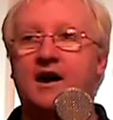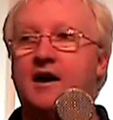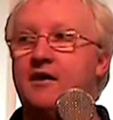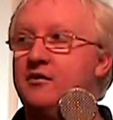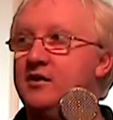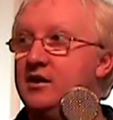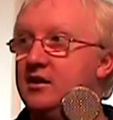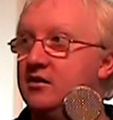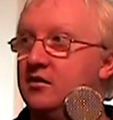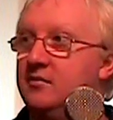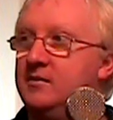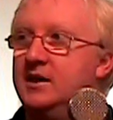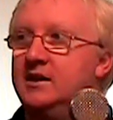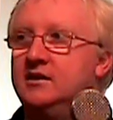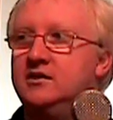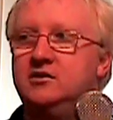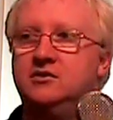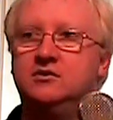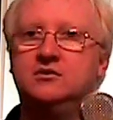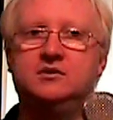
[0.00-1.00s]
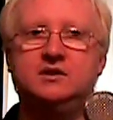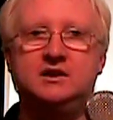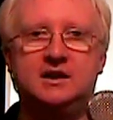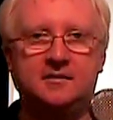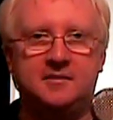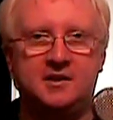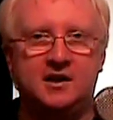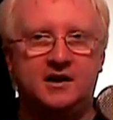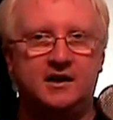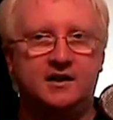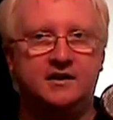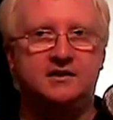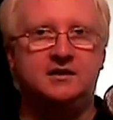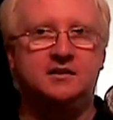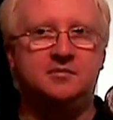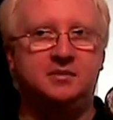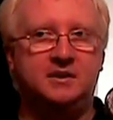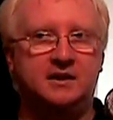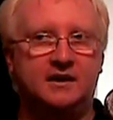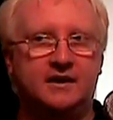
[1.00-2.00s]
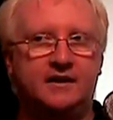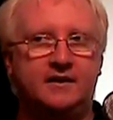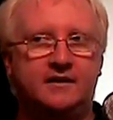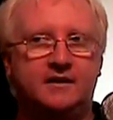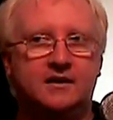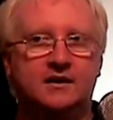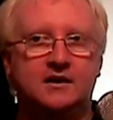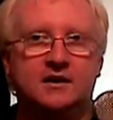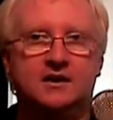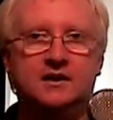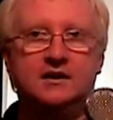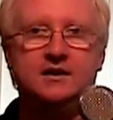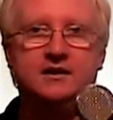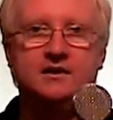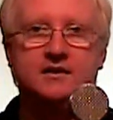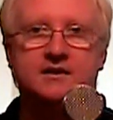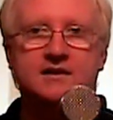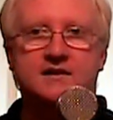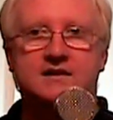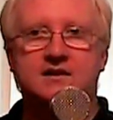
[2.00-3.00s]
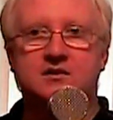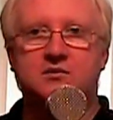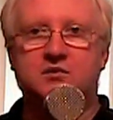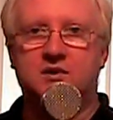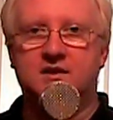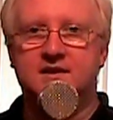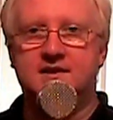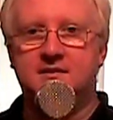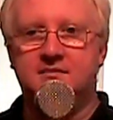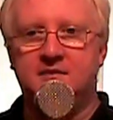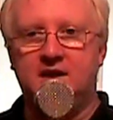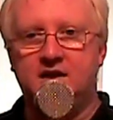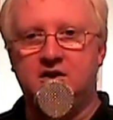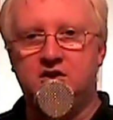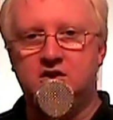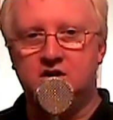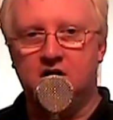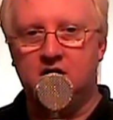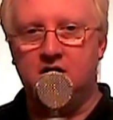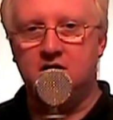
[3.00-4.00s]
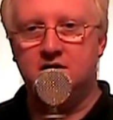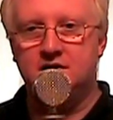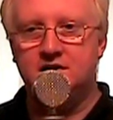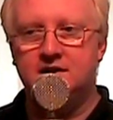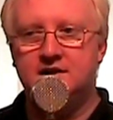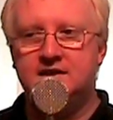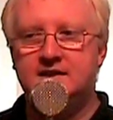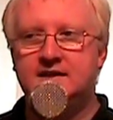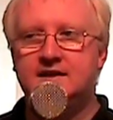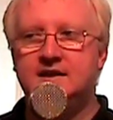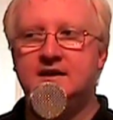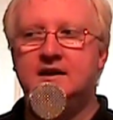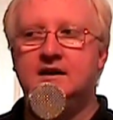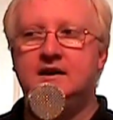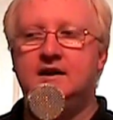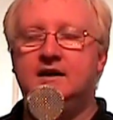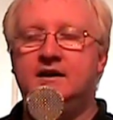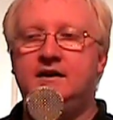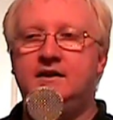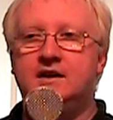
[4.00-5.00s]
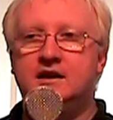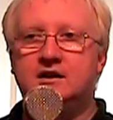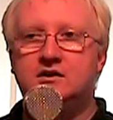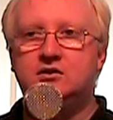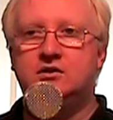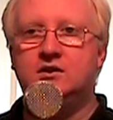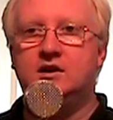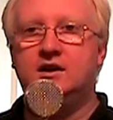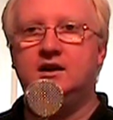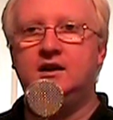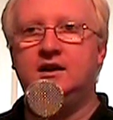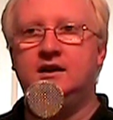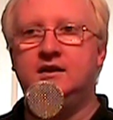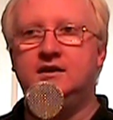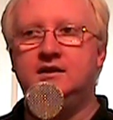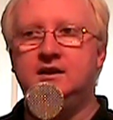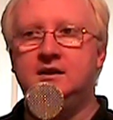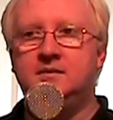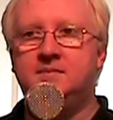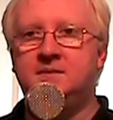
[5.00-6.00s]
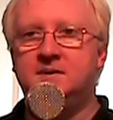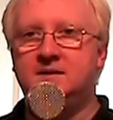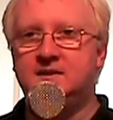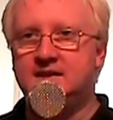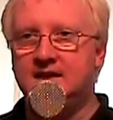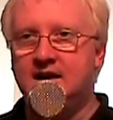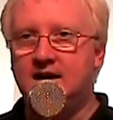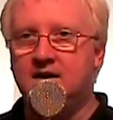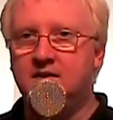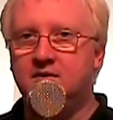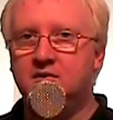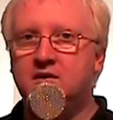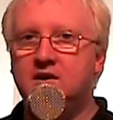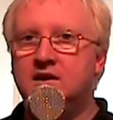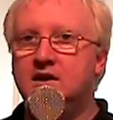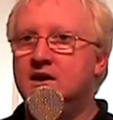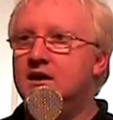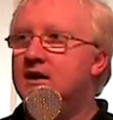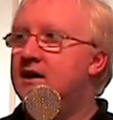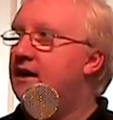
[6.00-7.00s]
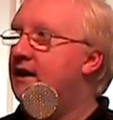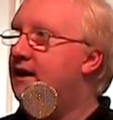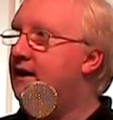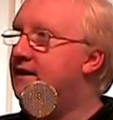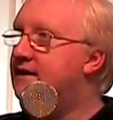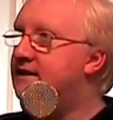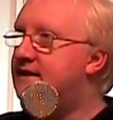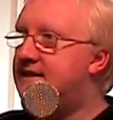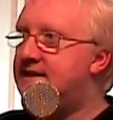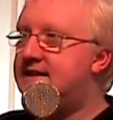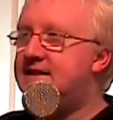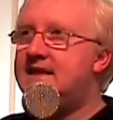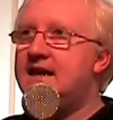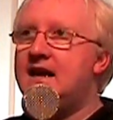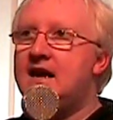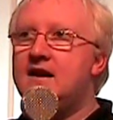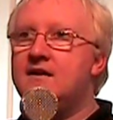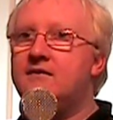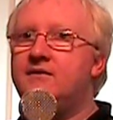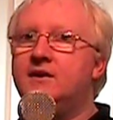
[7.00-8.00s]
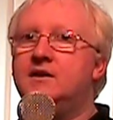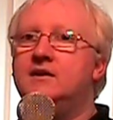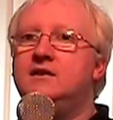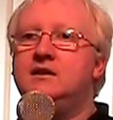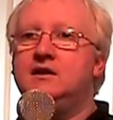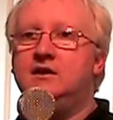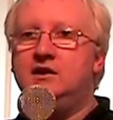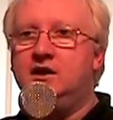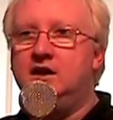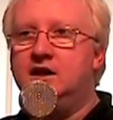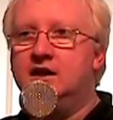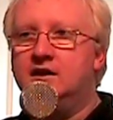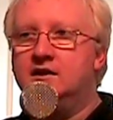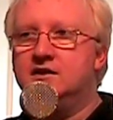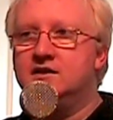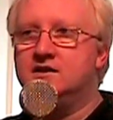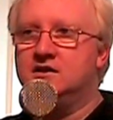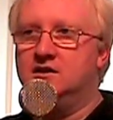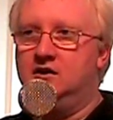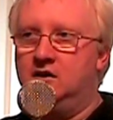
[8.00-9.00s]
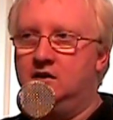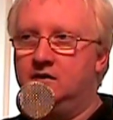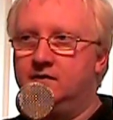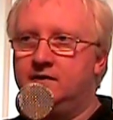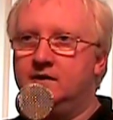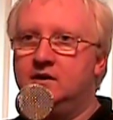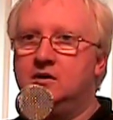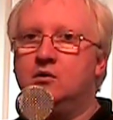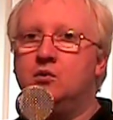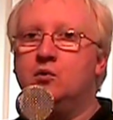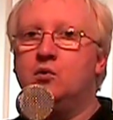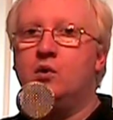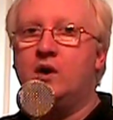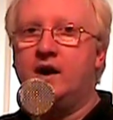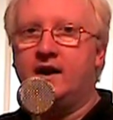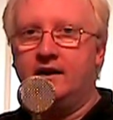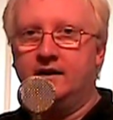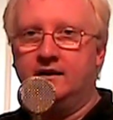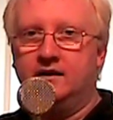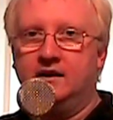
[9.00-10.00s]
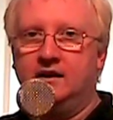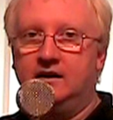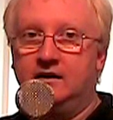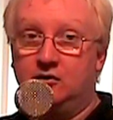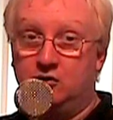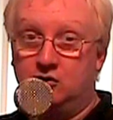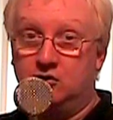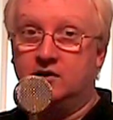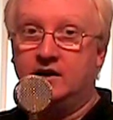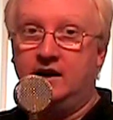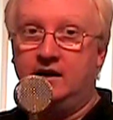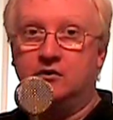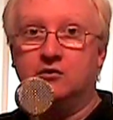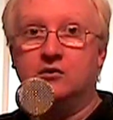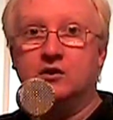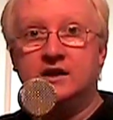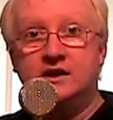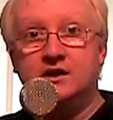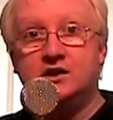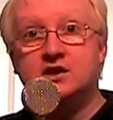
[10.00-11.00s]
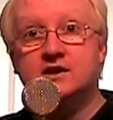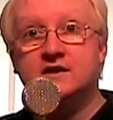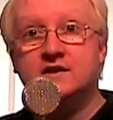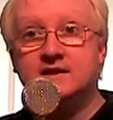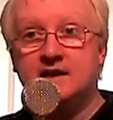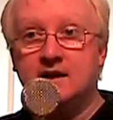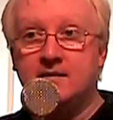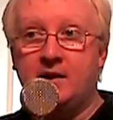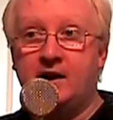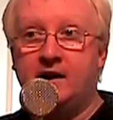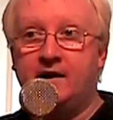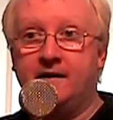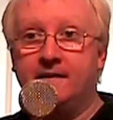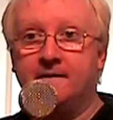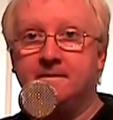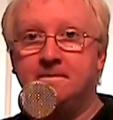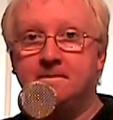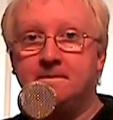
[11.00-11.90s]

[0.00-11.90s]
I recommend you Yamaha DBR. This it was my choice, a natural and deep sound, and 7 years of warranty. Congratulations, Yamaha.